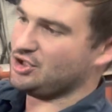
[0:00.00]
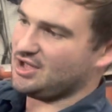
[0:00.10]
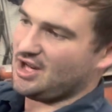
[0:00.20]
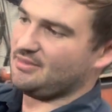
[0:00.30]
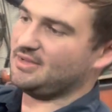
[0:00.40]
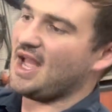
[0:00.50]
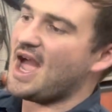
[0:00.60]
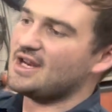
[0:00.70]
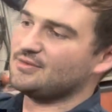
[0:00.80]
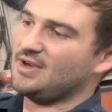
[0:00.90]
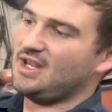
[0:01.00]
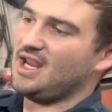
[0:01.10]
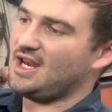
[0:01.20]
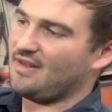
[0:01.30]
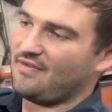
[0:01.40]
it up tight as we can get
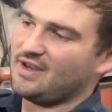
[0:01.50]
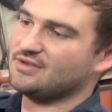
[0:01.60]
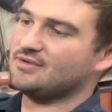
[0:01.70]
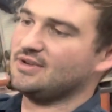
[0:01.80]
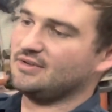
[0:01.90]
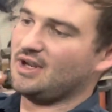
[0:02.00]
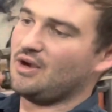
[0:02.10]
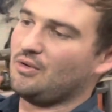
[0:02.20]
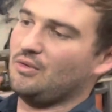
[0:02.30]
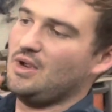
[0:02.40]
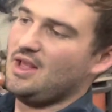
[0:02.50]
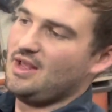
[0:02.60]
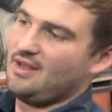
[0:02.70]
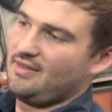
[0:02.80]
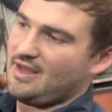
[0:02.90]
it and then drilled the hole.
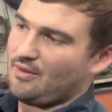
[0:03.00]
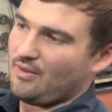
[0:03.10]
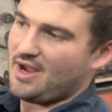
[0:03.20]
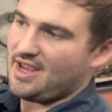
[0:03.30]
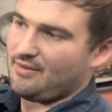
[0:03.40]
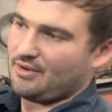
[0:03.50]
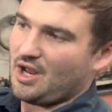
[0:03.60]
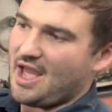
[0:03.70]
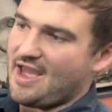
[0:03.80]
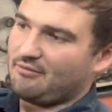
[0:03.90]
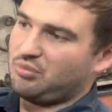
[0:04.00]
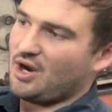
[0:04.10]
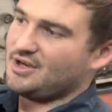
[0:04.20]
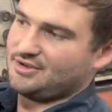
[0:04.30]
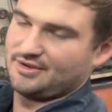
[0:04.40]
That way it would have
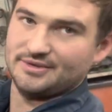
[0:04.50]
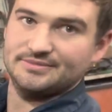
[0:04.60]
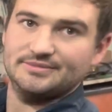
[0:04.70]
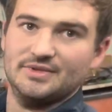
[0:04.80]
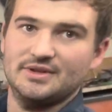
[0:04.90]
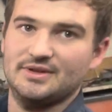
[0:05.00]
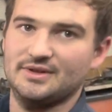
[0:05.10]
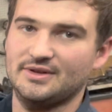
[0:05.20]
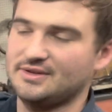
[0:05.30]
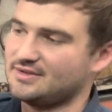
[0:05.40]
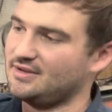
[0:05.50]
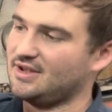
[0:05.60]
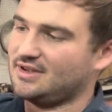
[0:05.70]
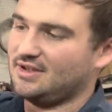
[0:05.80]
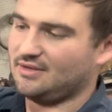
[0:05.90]
pressure. So that
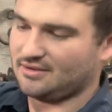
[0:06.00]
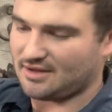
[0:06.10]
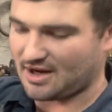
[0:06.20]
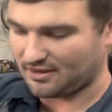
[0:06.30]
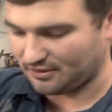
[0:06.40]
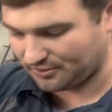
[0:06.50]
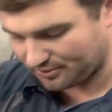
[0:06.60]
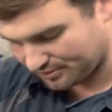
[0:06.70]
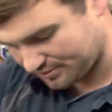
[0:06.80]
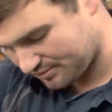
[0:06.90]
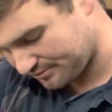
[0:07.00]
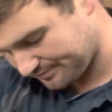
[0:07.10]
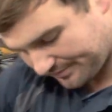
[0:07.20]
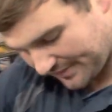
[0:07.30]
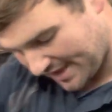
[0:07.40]
our little,
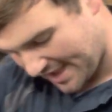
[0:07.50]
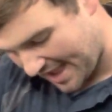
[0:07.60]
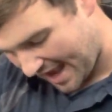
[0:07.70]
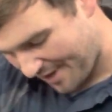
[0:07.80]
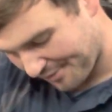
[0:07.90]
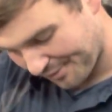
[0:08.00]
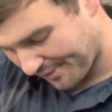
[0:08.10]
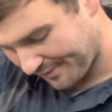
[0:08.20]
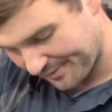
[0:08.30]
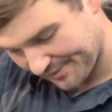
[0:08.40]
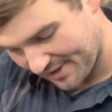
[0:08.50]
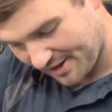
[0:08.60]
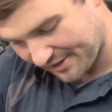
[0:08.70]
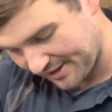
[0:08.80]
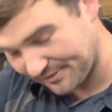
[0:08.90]
I don't know what we want to call
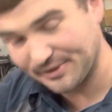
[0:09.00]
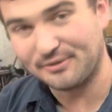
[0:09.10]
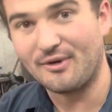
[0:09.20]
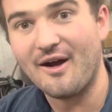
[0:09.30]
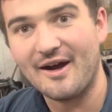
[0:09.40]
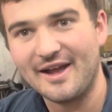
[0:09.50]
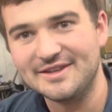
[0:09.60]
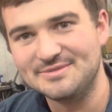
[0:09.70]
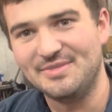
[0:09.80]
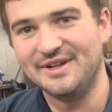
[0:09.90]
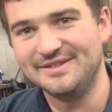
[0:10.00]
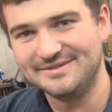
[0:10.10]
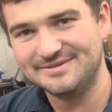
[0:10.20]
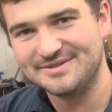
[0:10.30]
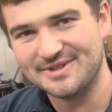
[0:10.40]
it, ain't really rods, but
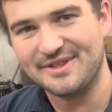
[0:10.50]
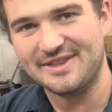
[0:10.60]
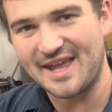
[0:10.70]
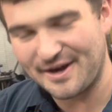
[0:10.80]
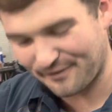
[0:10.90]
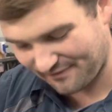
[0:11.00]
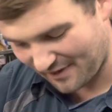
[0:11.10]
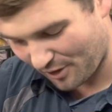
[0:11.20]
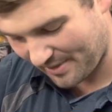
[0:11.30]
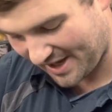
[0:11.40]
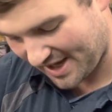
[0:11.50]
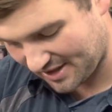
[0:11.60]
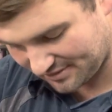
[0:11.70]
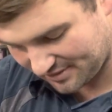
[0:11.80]
so that they don't fall back out there.